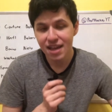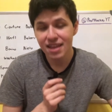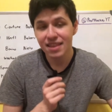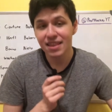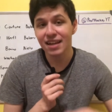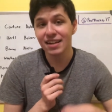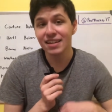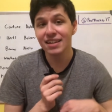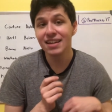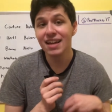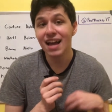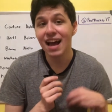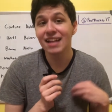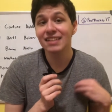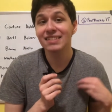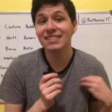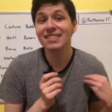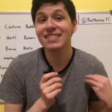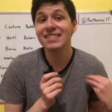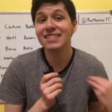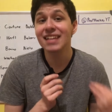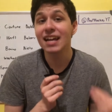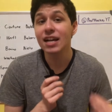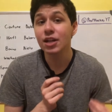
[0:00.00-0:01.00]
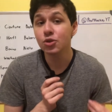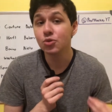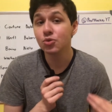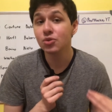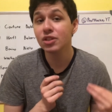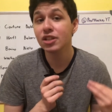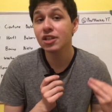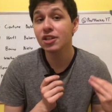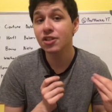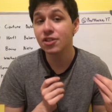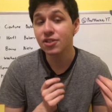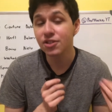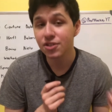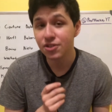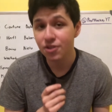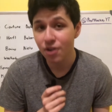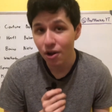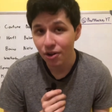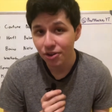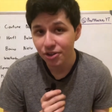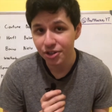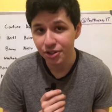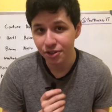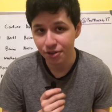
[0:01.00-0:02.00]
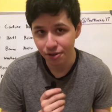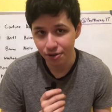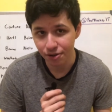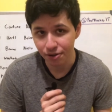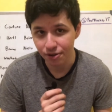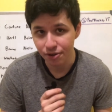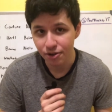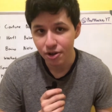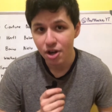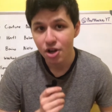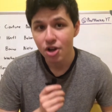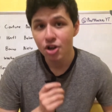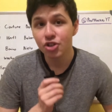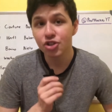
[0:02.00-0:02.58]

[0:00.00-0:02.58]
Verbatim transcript: that he had sexually assaulted her